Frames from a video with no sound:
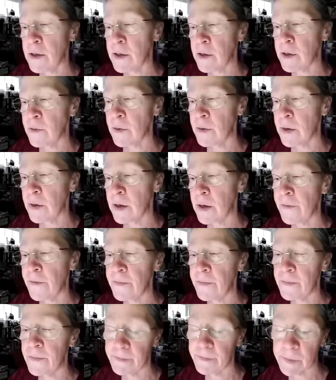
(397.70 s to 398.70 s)
also
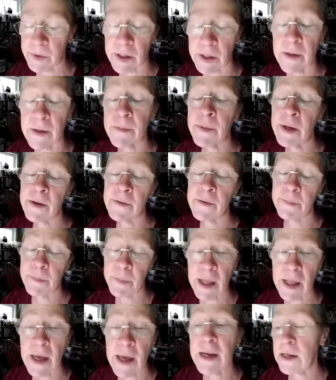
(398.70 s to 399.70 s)

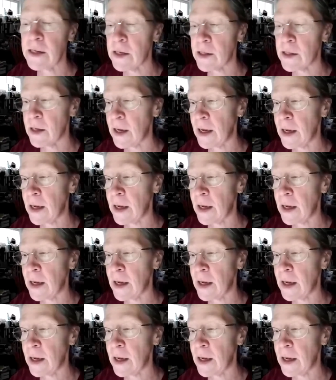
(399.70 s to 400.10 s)
apply